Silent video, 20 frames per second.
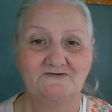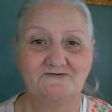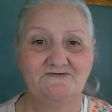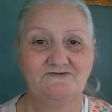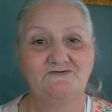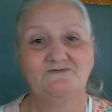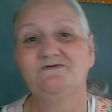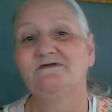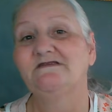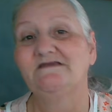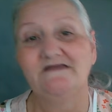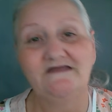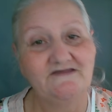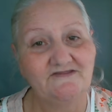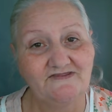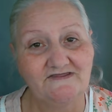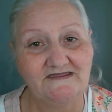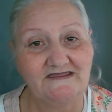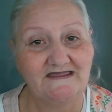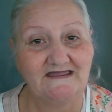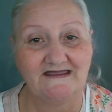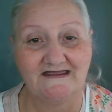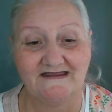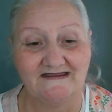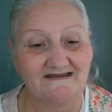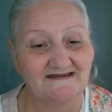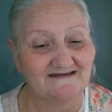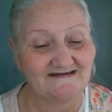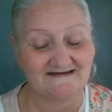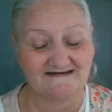doing nothing.
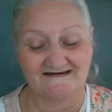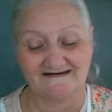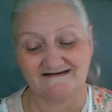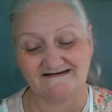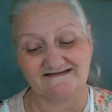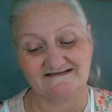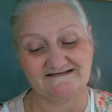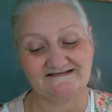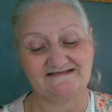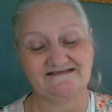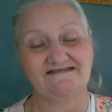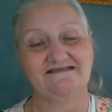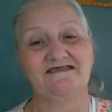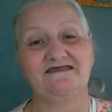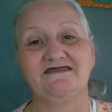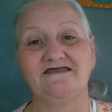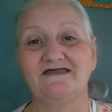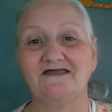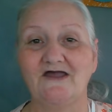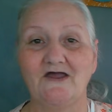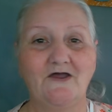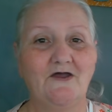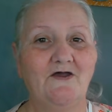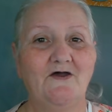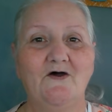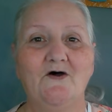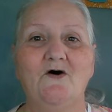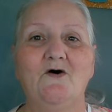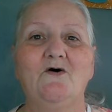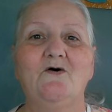And it's like,
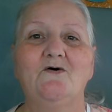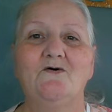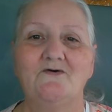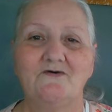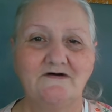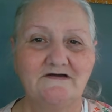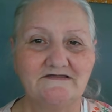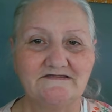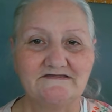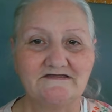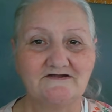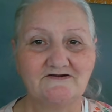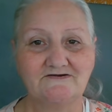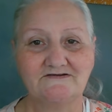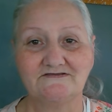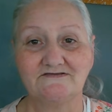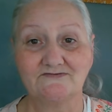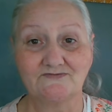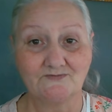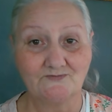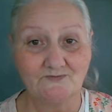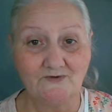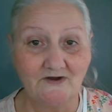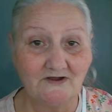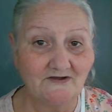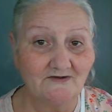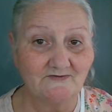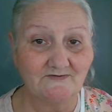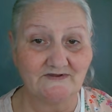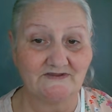what is
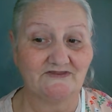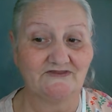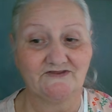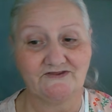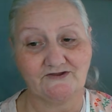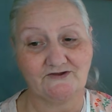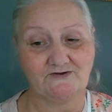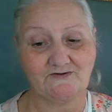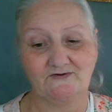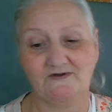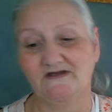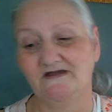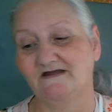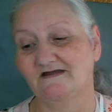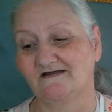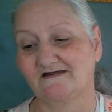wrong with you?